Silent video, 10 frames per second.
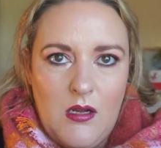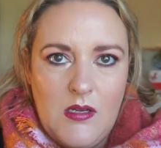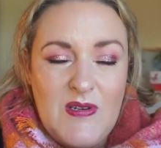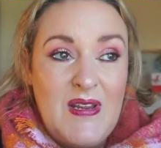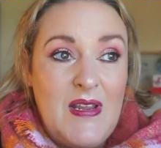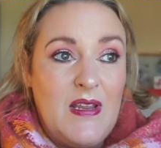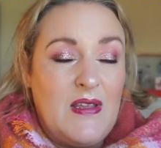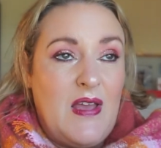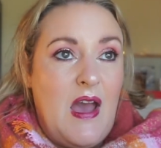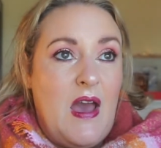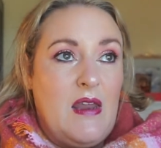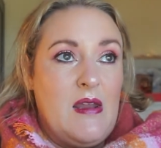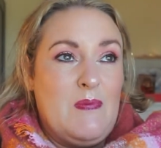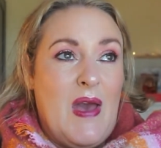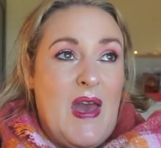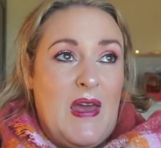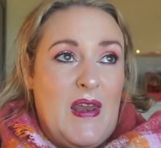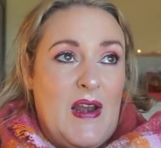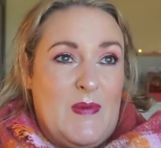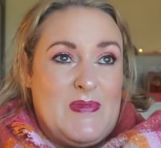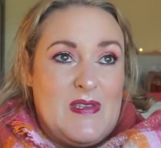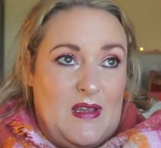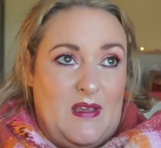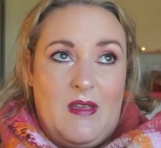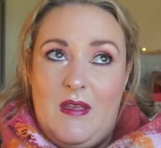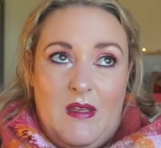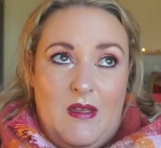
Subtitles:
she can pan a lipstick.